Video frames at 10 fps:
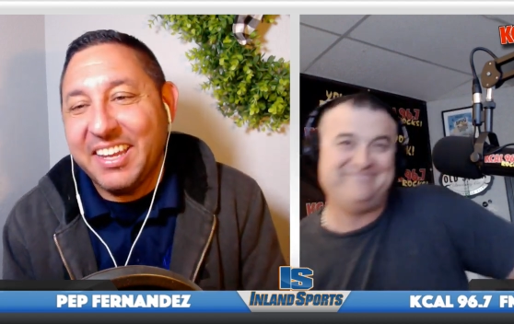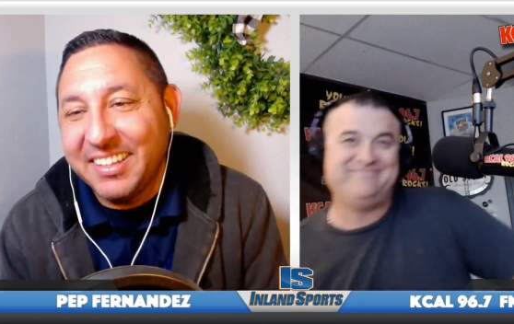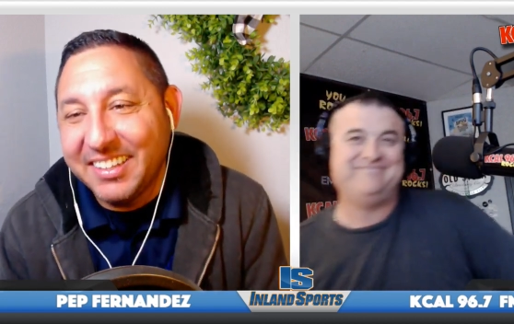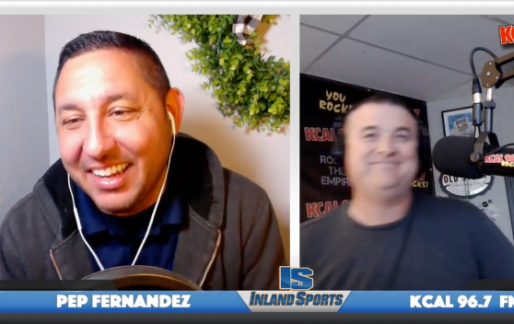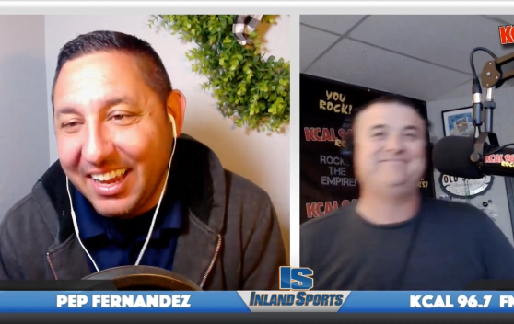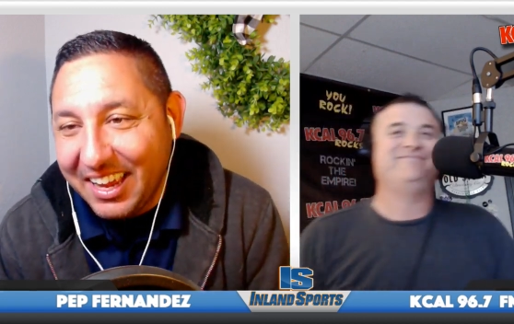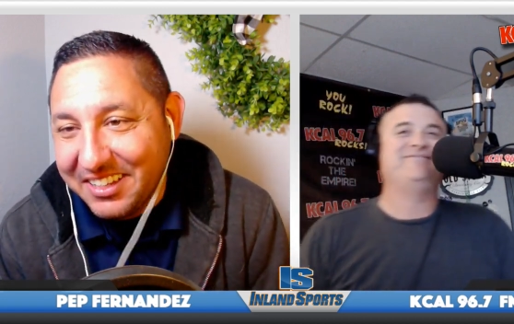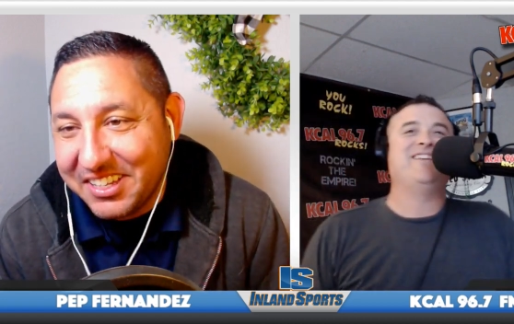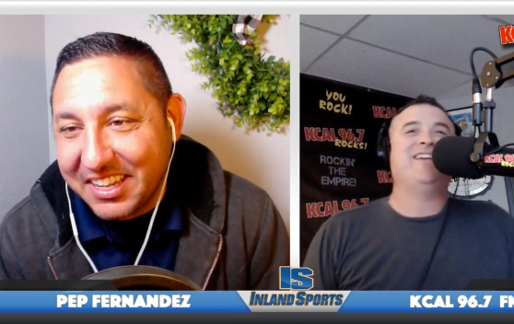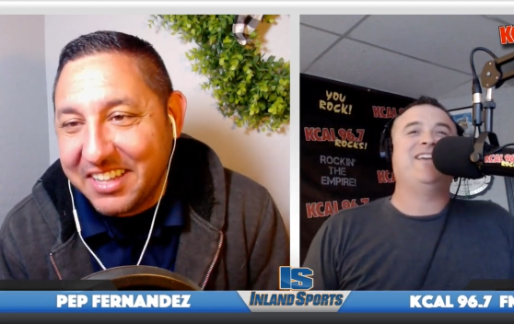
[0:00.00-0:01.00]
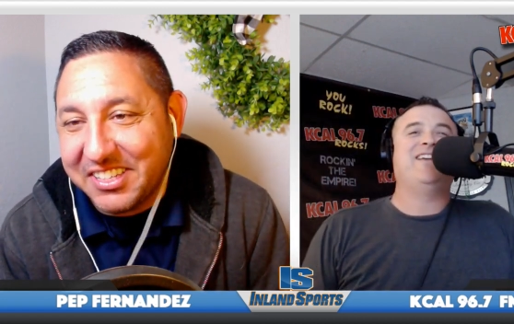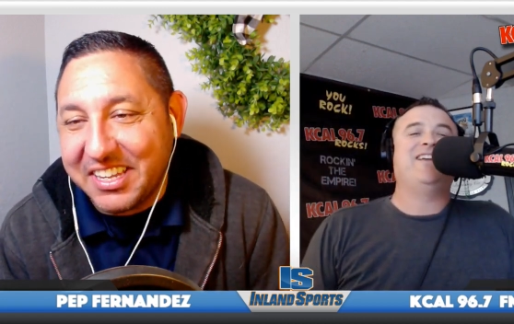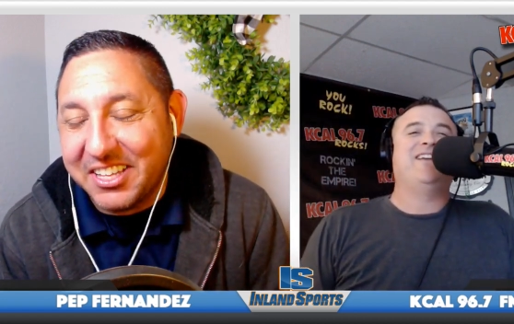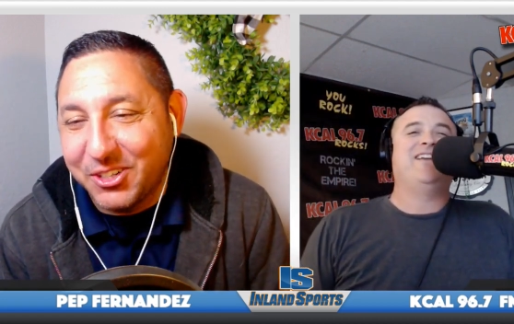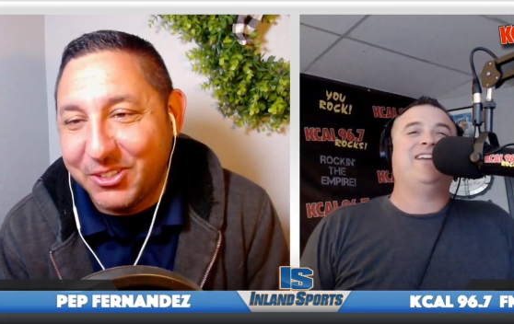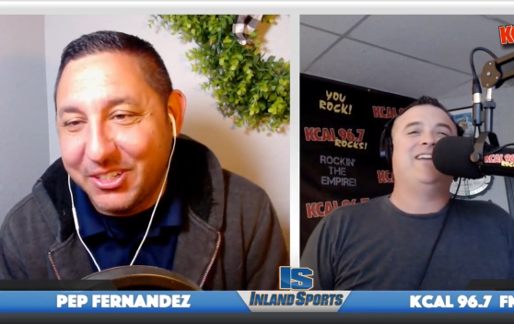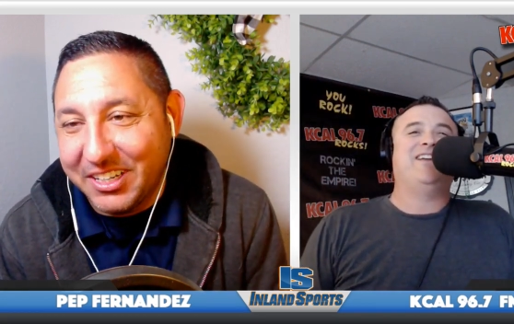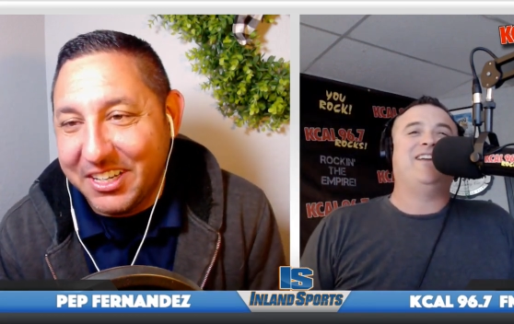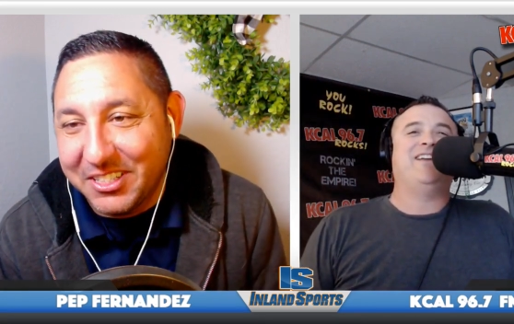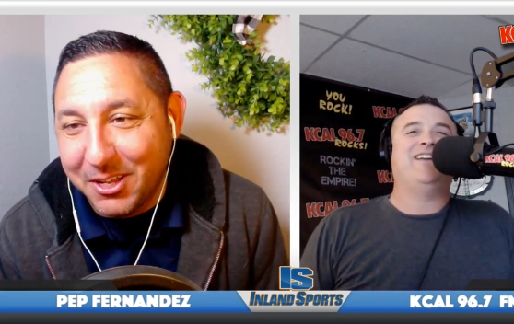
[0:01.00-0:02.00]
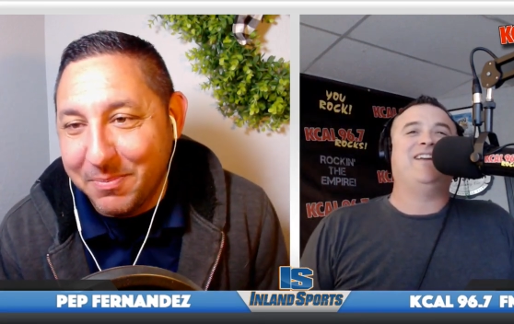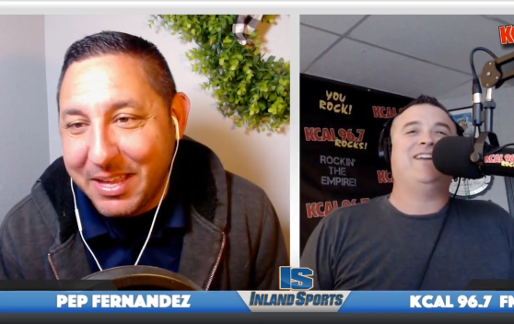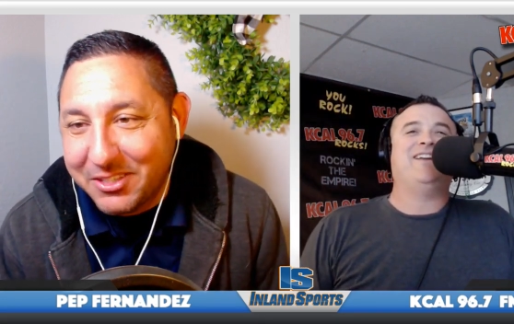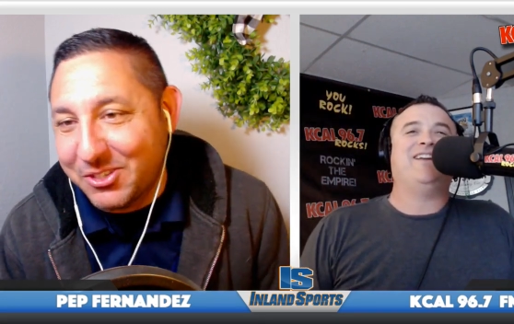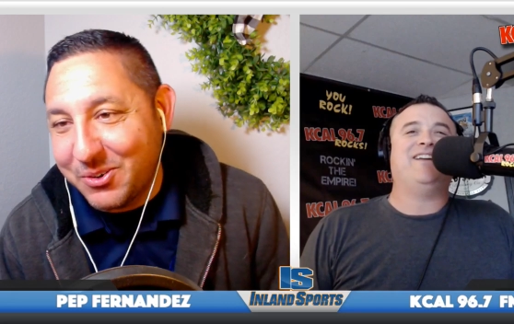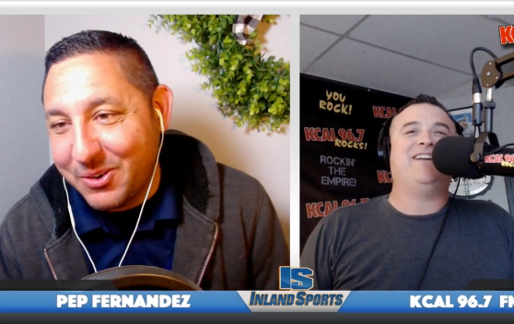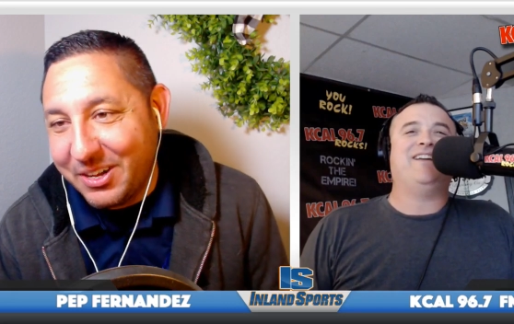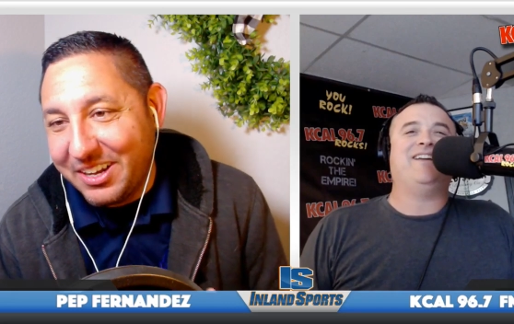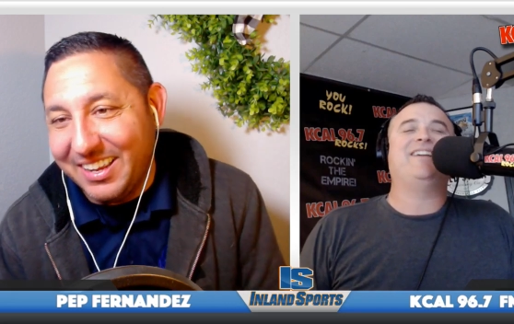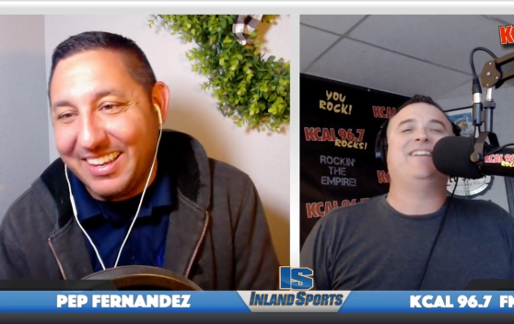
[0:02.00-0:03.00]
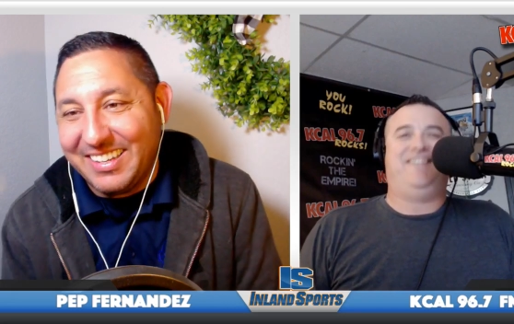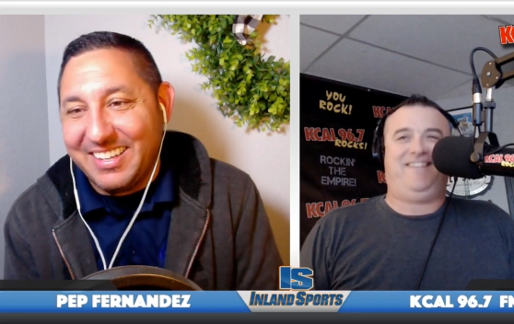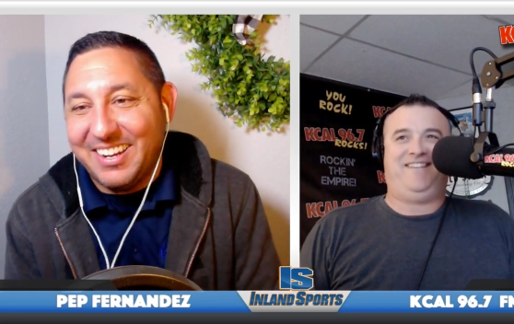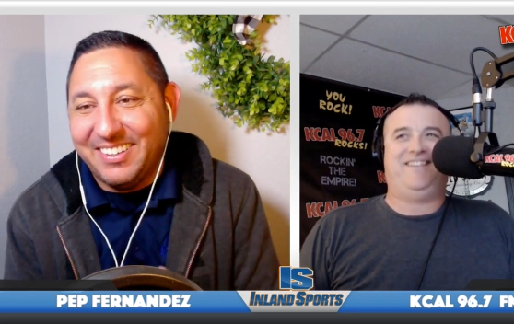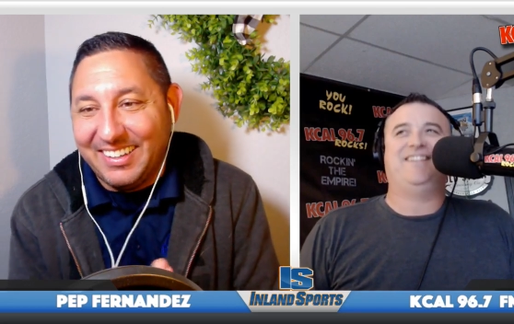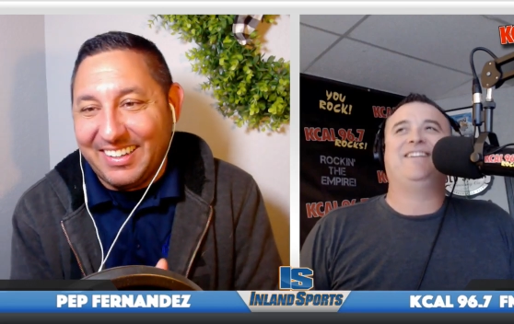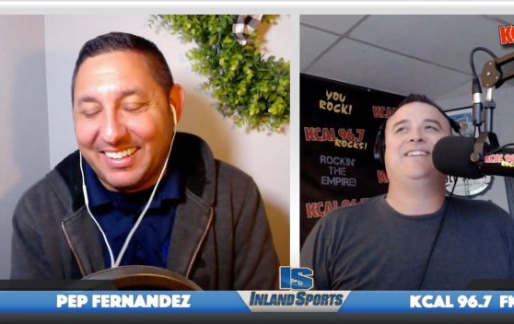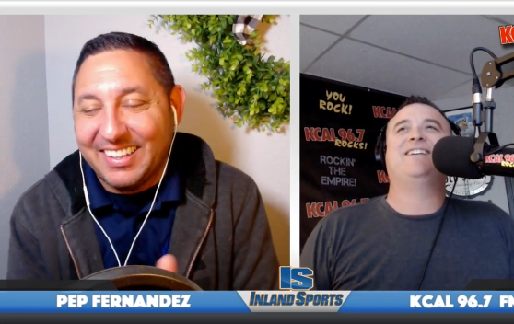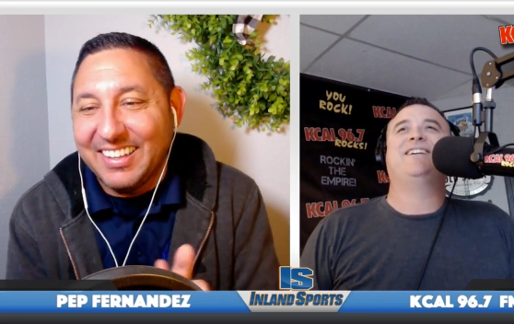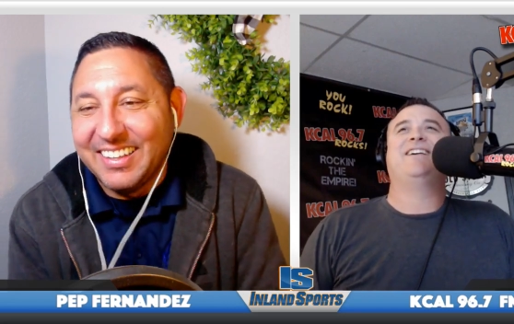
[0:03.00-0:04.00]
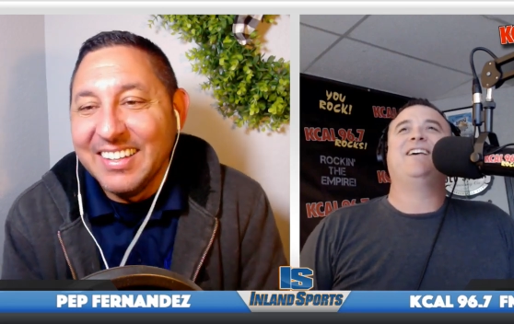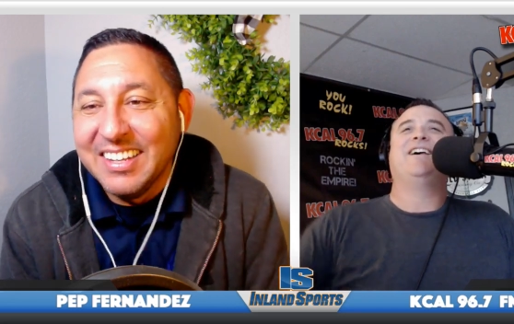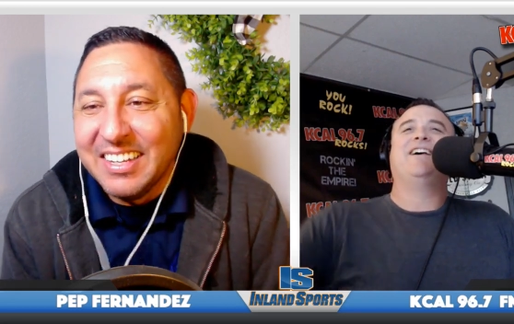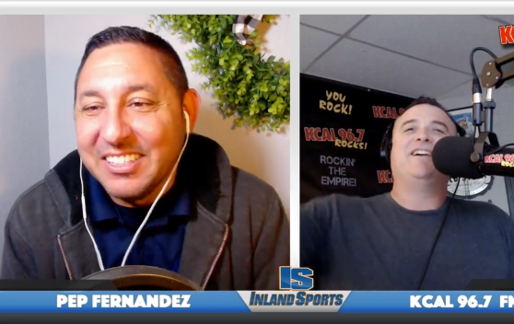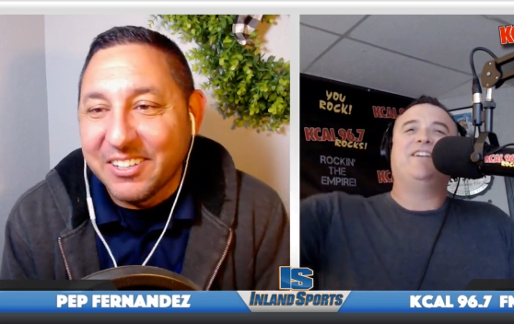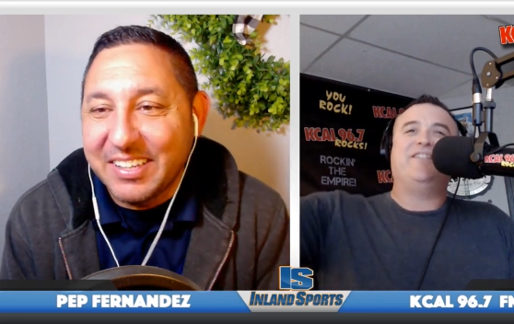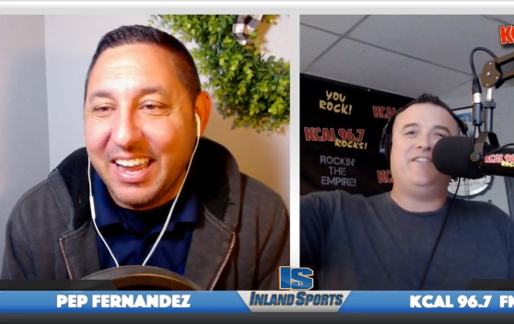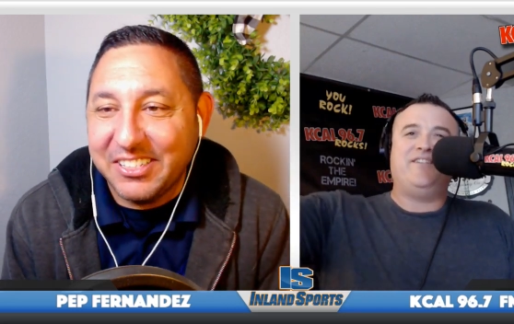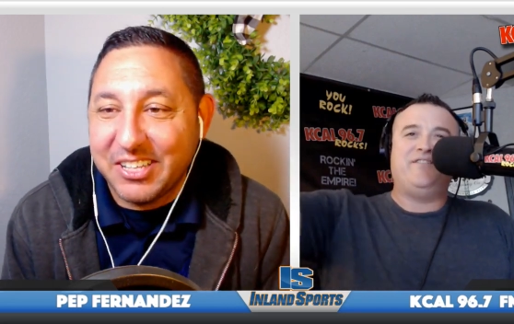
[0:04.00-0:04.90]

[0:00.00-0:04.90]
Speaker 1: kid. Uh, as he as he gets older, you're going to tell him that story. you know. Like, so, yeah,